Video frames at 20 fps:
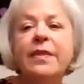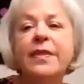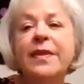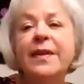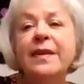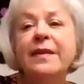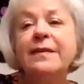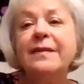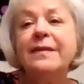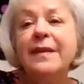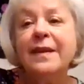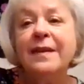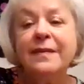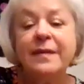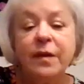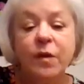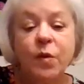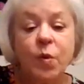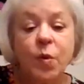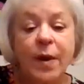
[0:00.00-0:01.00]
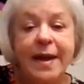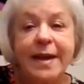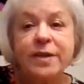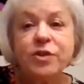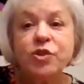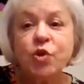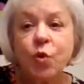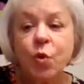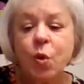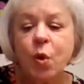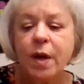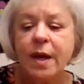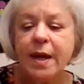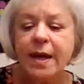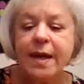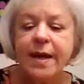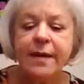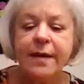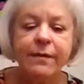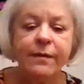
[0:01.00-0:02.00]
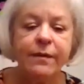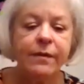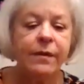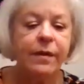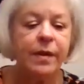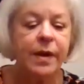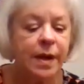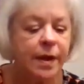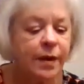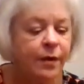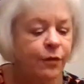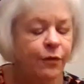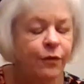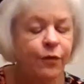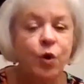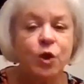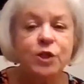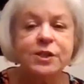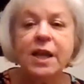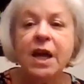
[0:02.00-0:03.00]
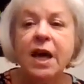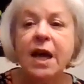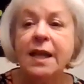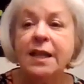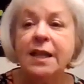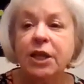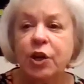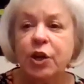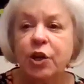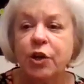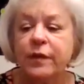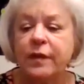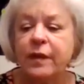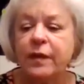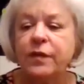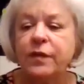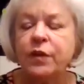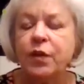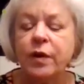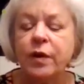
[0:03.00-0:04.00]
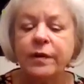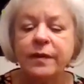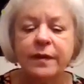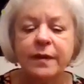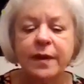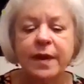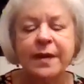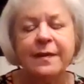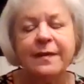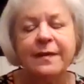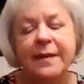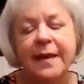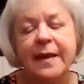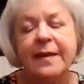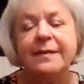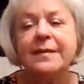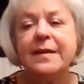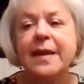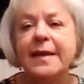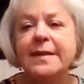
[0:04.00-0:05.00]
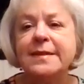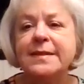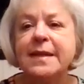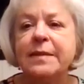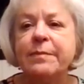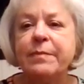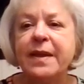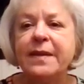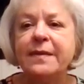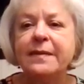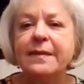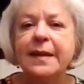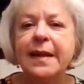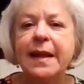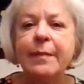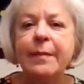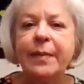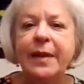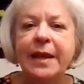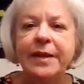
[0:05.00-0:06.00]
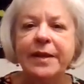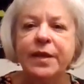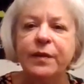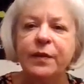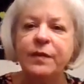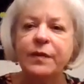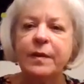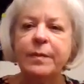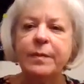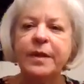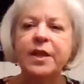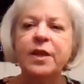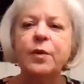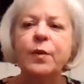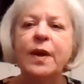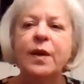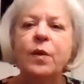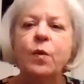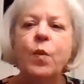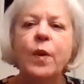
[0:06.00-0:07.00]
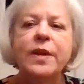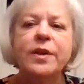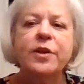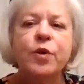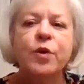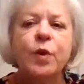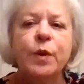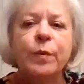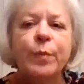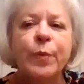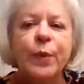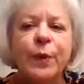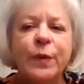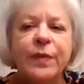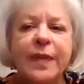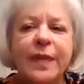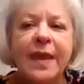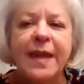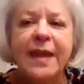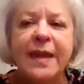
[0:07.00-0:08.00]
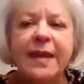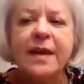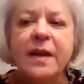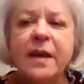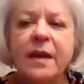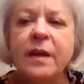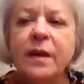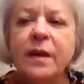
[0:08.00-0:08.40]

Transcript: this is a great toy for toddlers it starts it says 19 months and up and i know somebody who had a one year old birthday